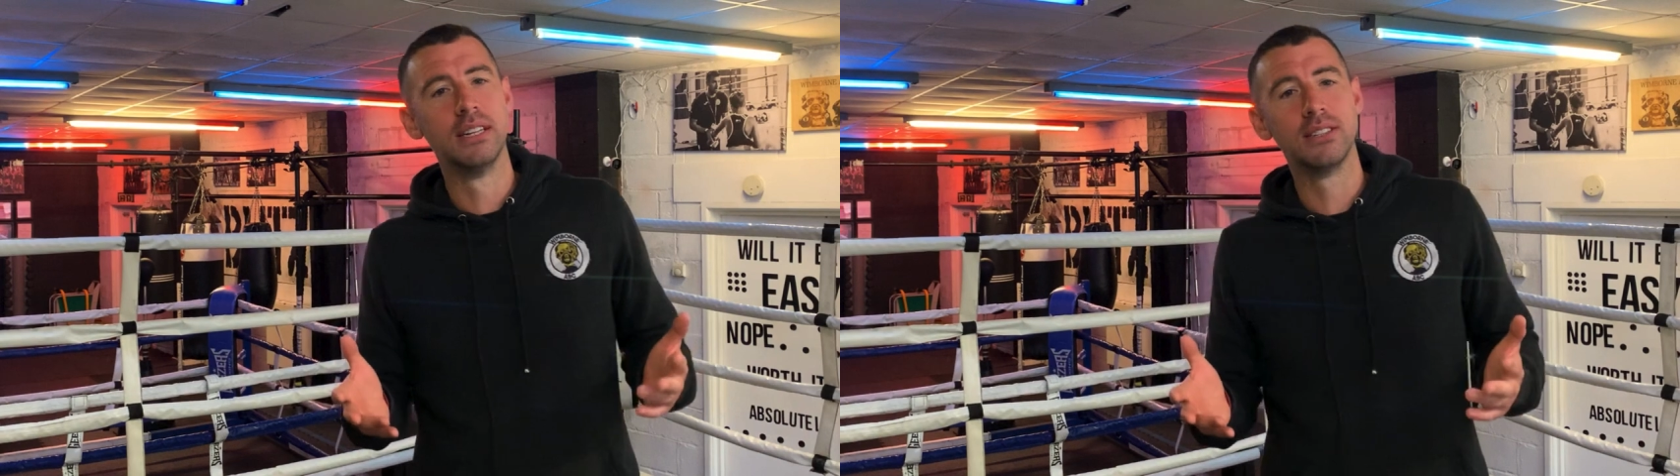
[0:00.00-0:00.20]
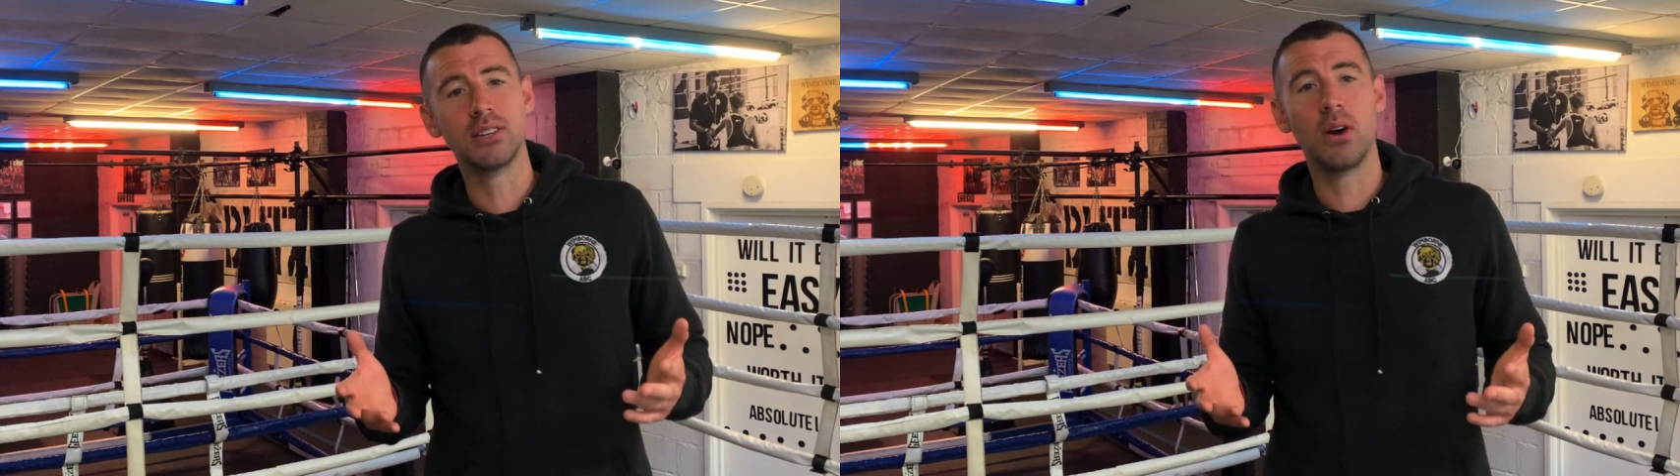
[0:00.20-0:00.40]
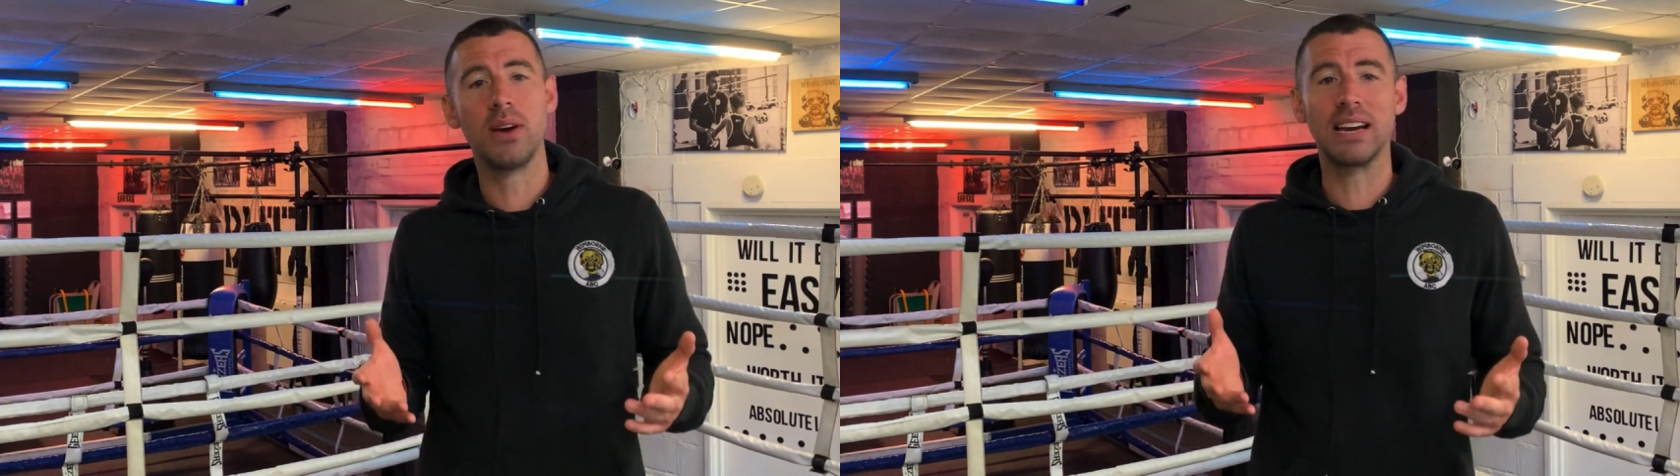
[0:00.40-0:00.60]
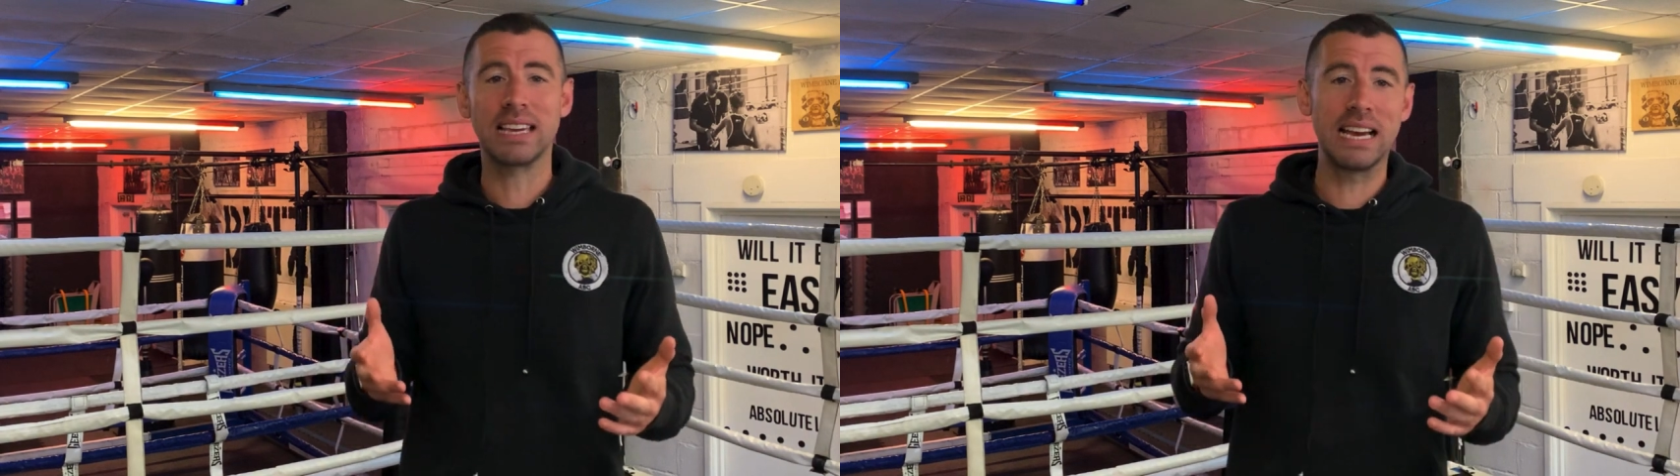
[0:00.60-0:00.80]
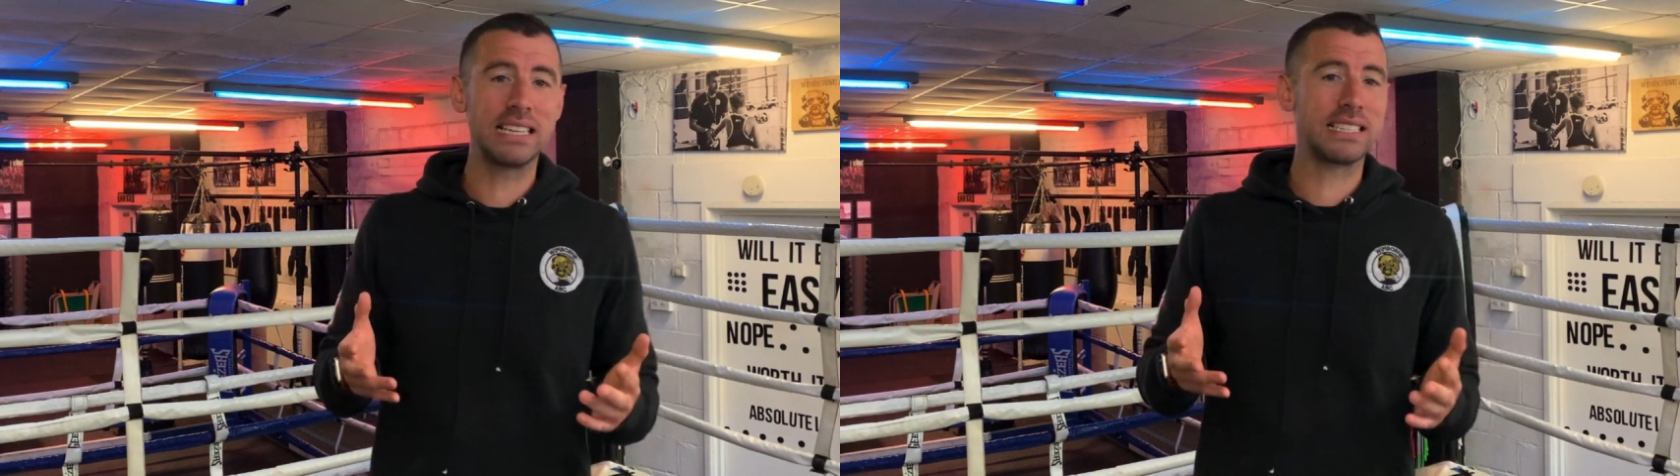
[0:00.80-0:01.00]
So I
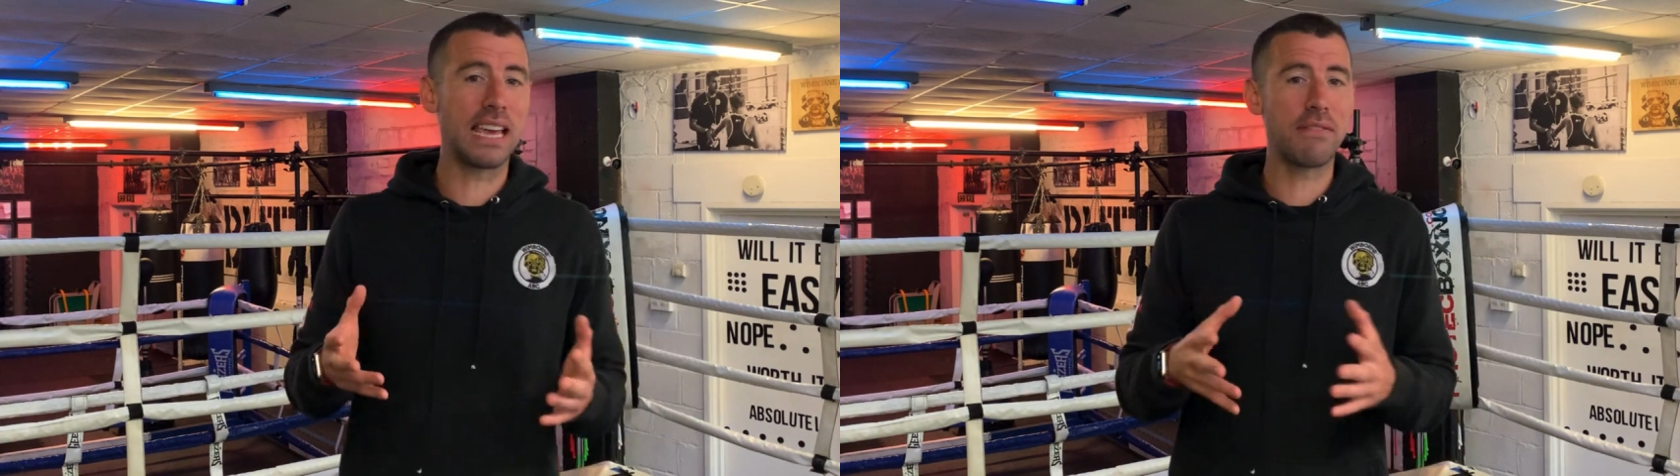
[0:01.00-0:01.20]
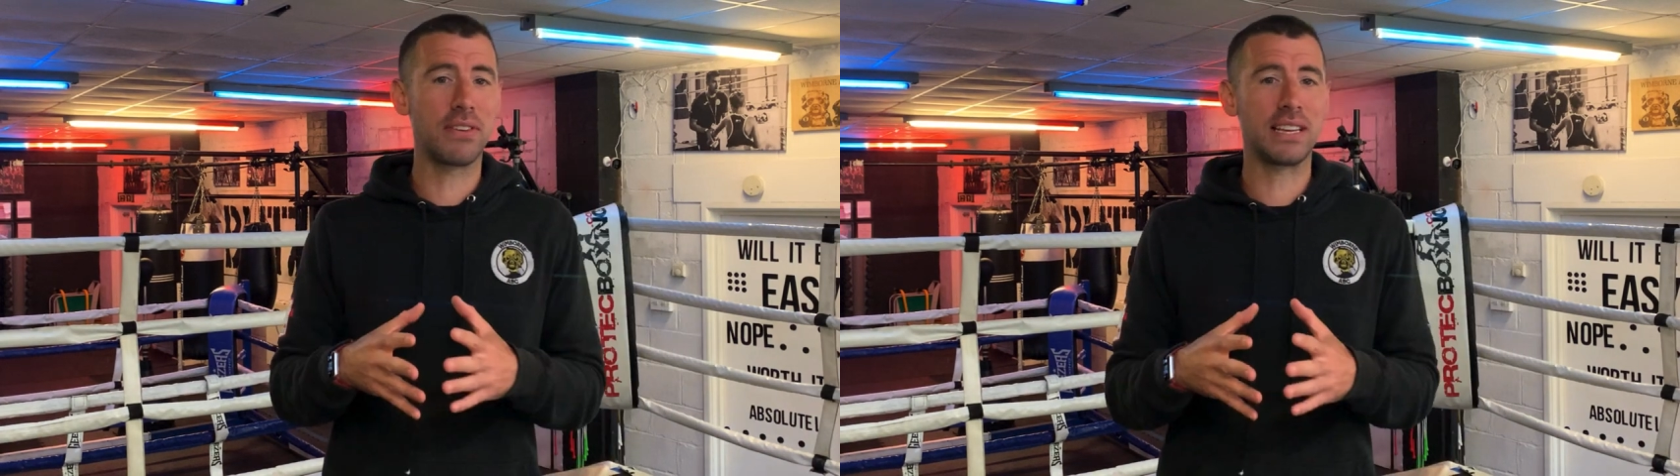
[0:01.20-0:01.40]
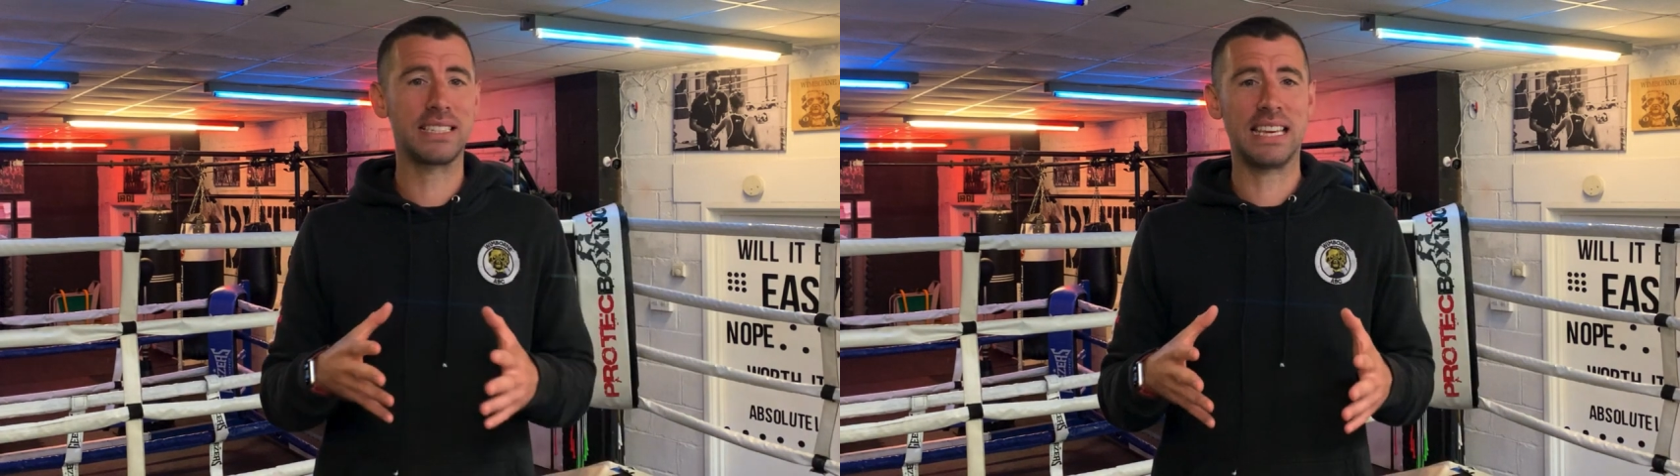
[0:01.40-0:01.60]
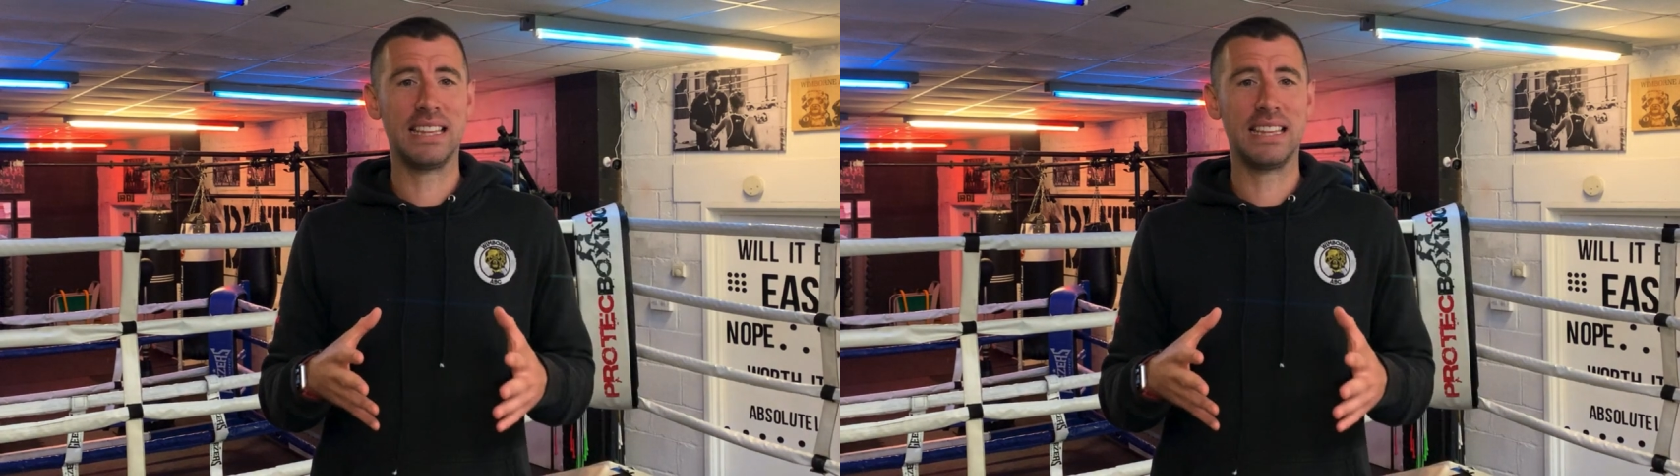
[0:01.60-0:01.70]
guess everything's in